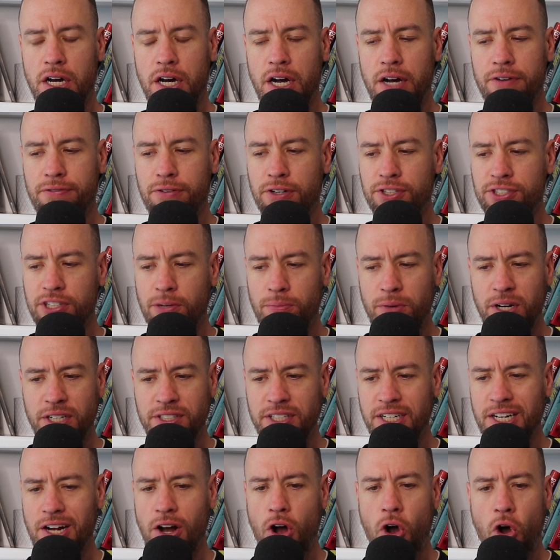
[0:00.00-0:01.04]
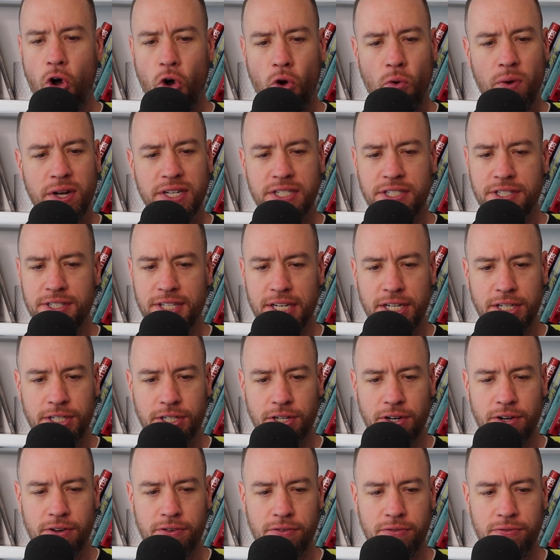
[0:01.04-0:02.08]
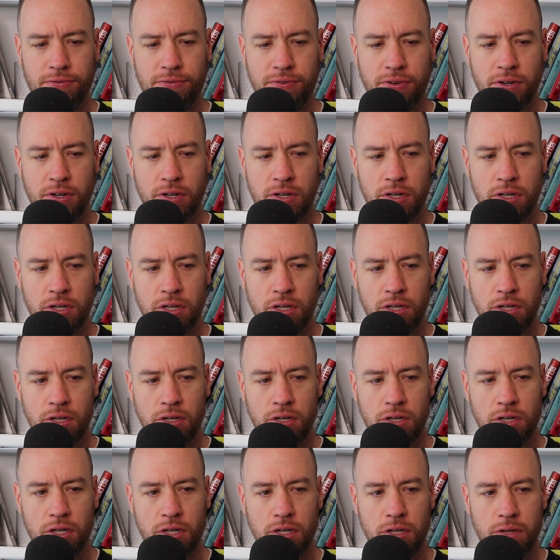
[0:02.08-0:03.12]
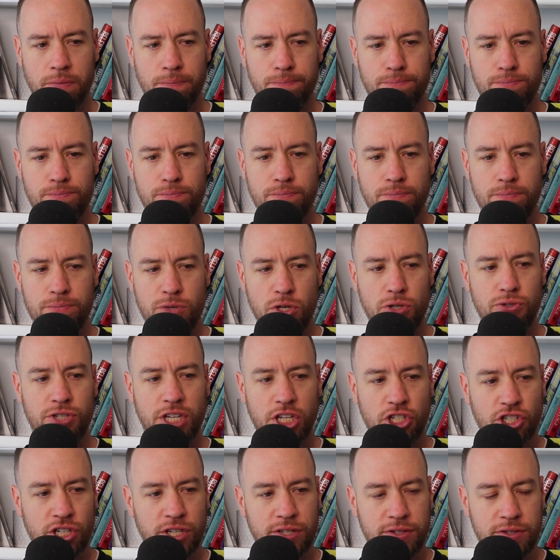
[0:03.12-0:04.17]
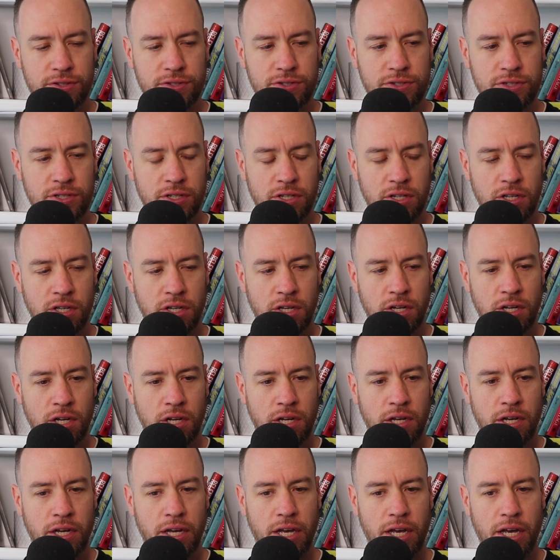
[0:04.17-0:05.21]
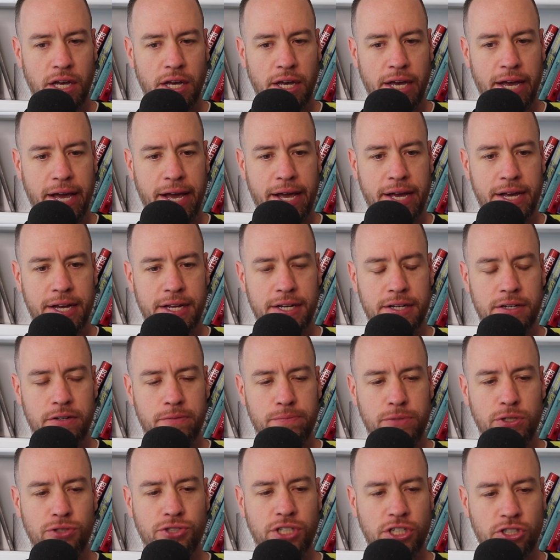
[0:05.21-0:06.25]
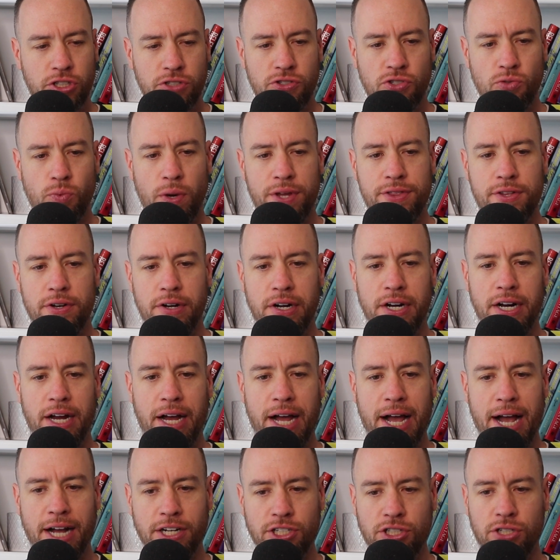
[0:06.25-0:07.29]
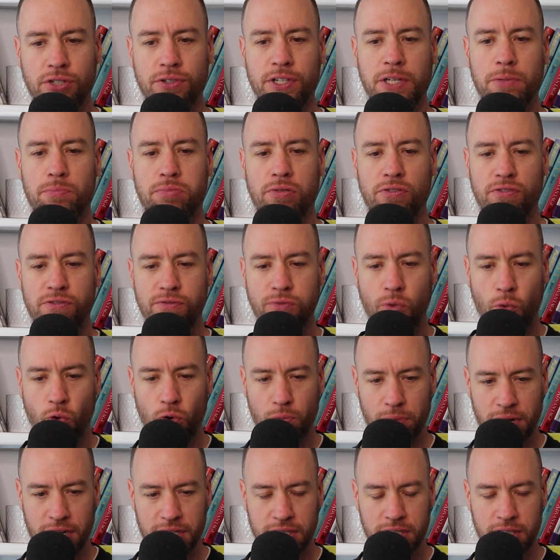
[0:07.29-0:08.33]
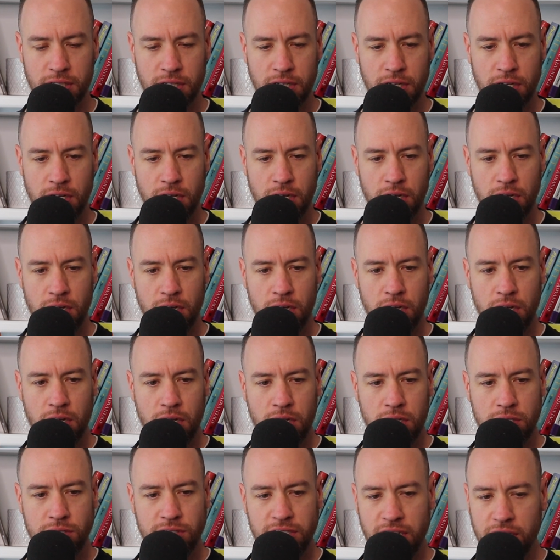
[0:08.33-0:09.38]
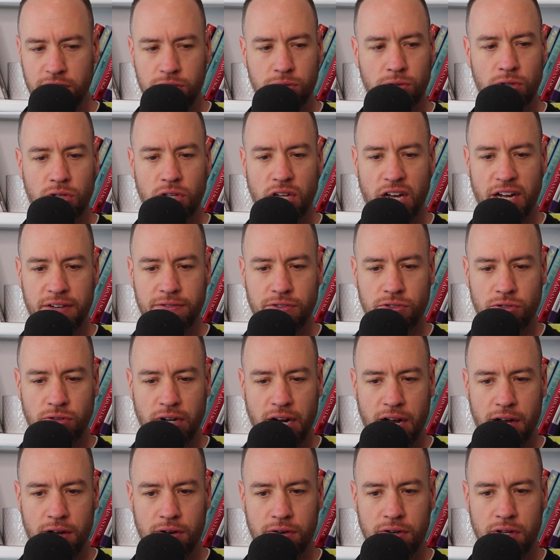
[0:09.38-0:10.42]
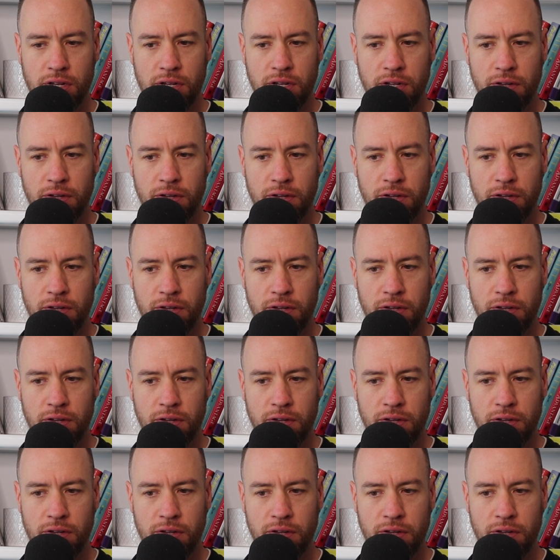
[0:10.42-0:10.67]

for some reason, I always think of musicians when they're actually performing, say to a live crowd.